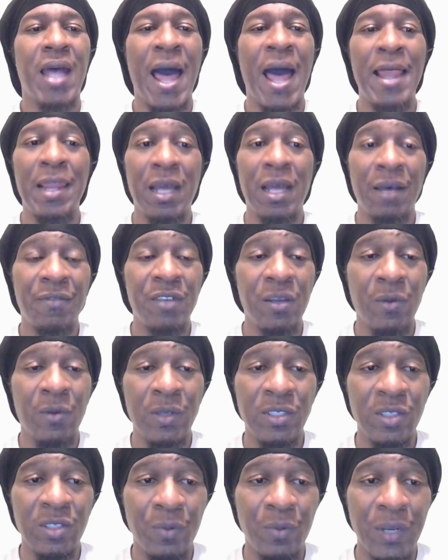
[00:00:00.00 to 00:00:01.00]
love the
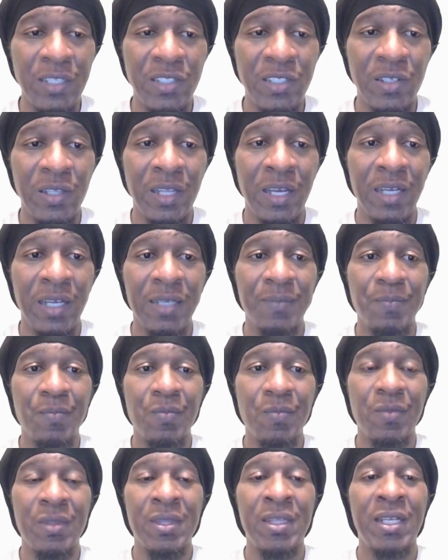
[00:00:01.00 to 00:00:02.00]
original Press Your Luck.
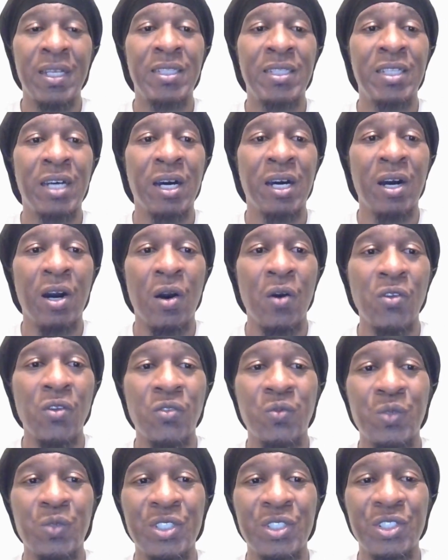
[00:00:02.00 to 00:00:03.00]
The
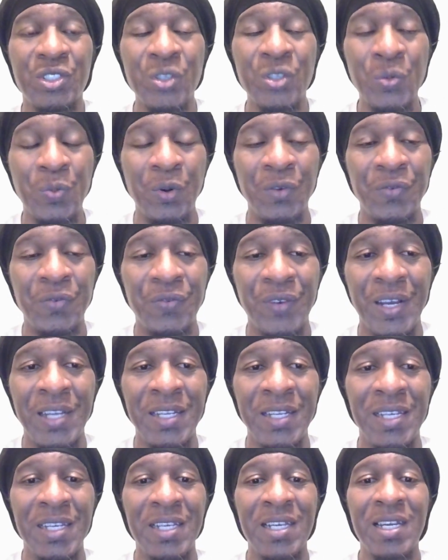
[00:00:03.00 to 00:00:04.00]
host was super
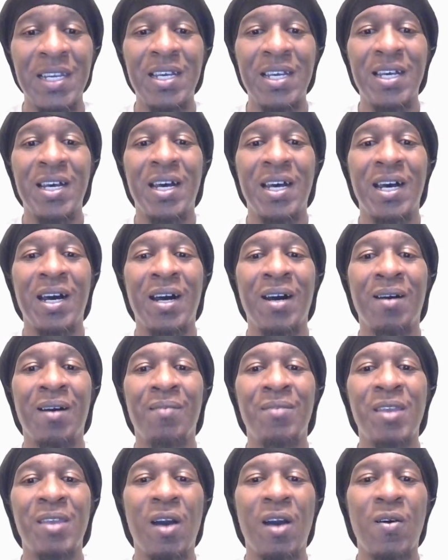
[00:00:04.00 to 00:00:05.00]
funny.
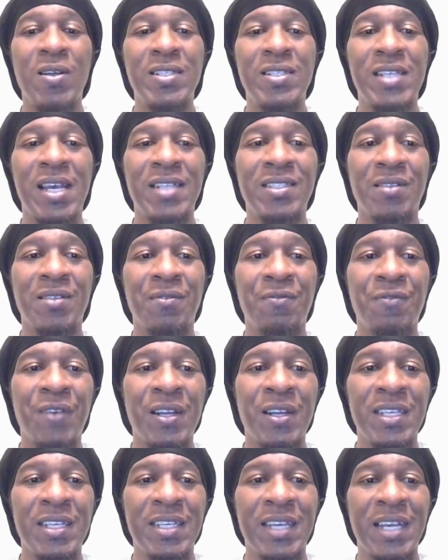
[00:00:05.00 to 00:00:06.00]
He always had some
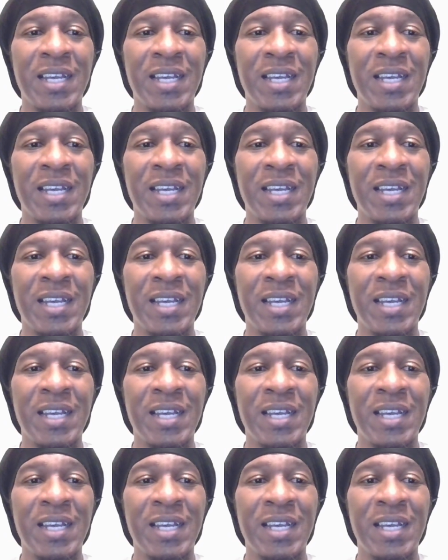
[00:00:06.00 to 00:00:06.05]
funny